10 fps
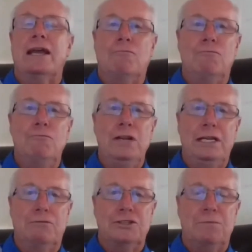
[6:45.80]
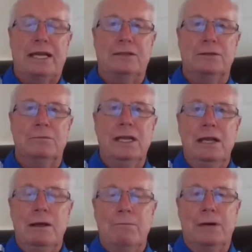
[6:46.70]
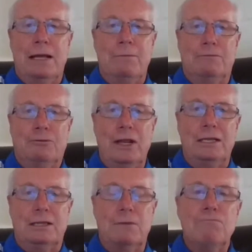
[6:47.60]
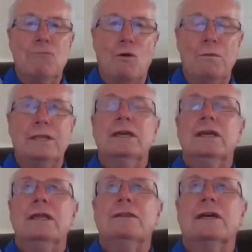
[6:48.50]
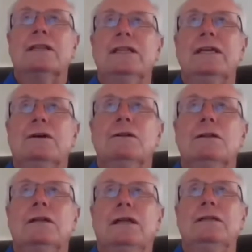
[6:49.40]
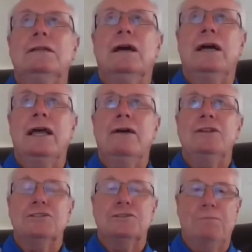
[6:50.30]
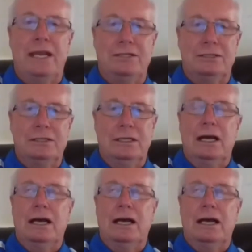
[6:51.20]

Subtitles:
and I really respect them. But I'm afraid at the moment, the clinical evidence base,